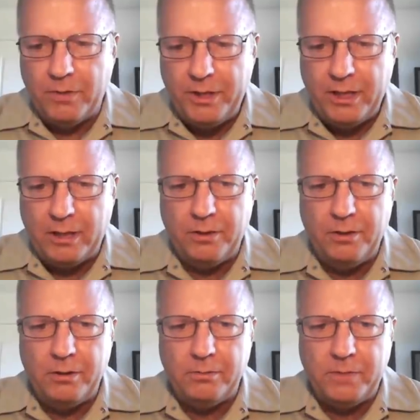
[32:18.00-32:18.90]
you know, reach out
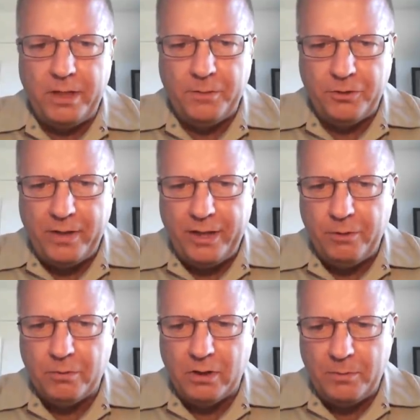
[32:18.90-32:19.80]
to the amateur
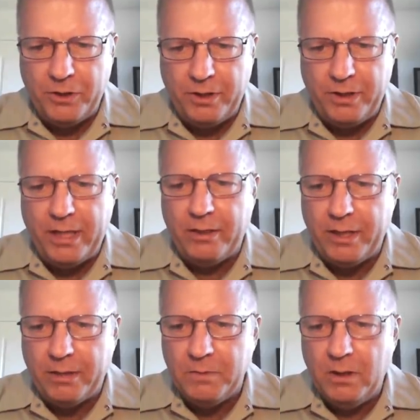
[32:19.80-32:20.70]
radio clubs in the
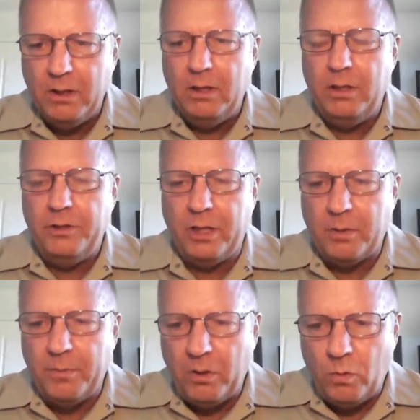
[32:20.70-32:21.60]
area,
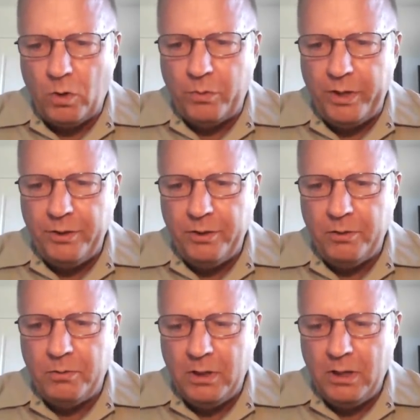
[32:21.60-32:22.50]
talk about what we
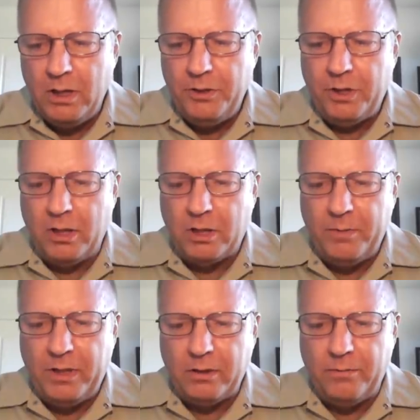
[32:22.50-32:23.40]
do,
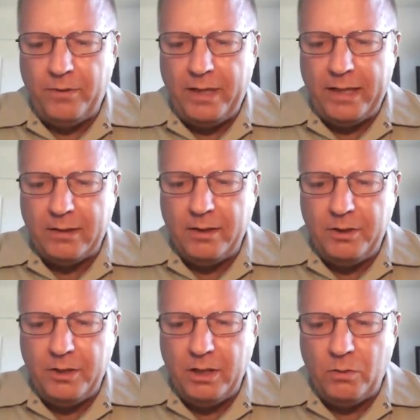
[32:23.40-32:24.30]
talk about the fact
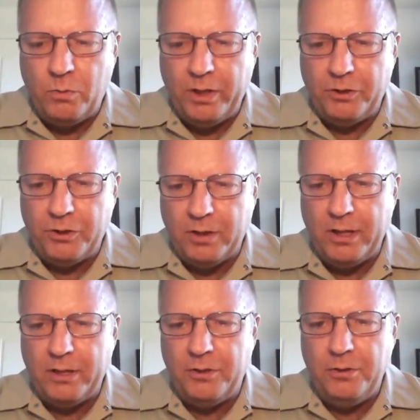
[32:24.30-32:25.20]
that uh, we are
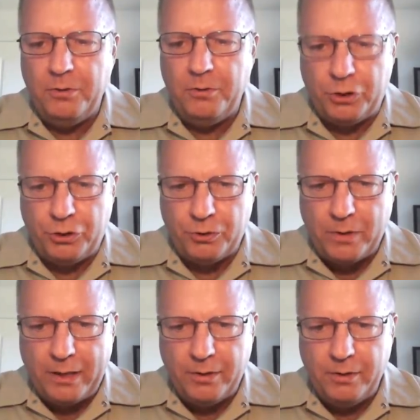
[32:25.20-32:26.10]
trying to
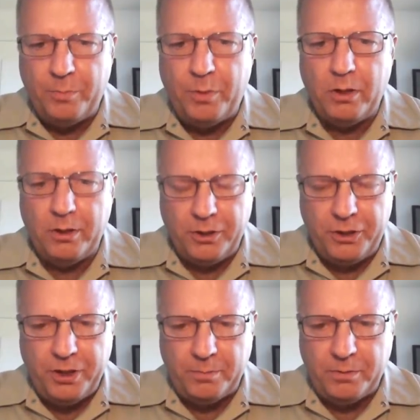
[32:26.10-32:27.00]
strengthen the
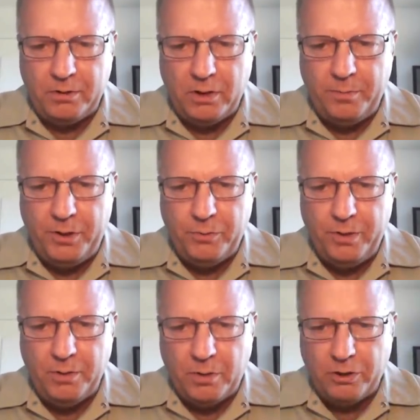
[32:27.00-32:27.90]
partnership uh,
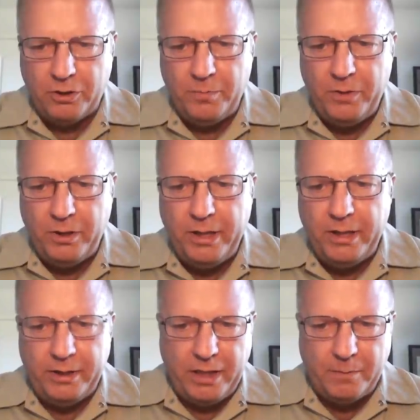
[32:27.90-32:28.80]
between the Mars
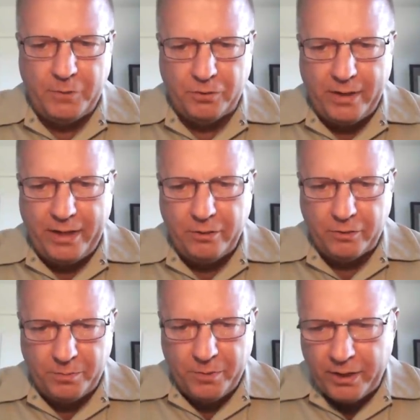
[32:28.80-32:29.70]
community and the amateur
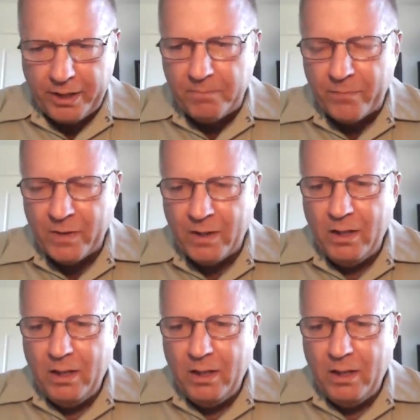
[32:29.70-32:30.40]
radio community,